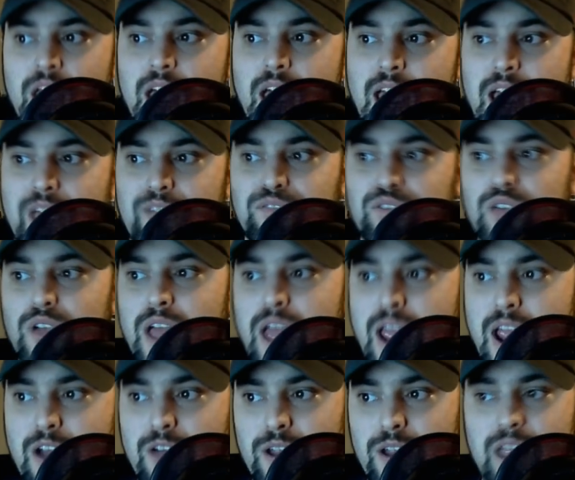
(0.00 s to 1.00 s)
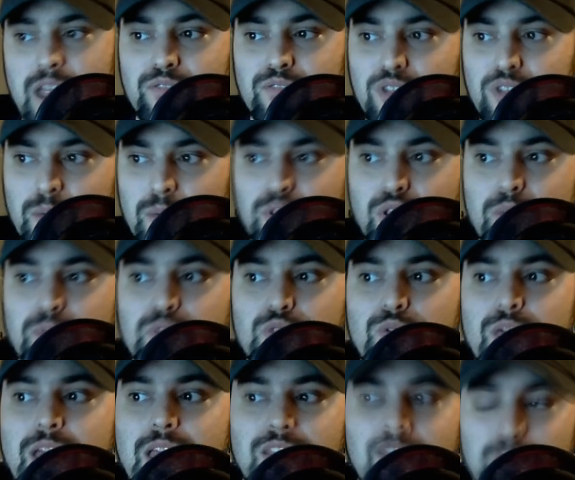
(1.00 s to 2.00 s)
after airing, after
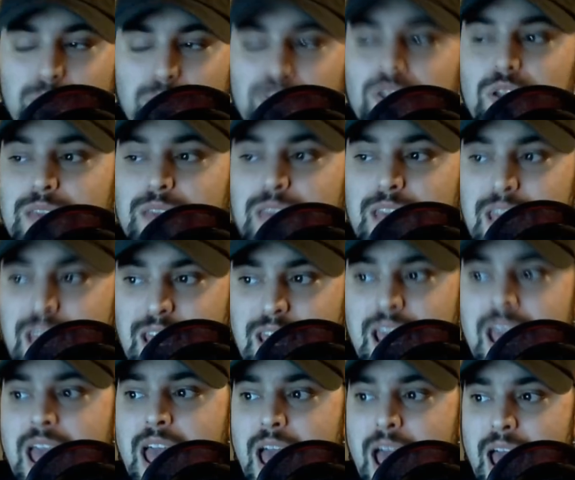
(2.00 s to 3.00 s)
WWE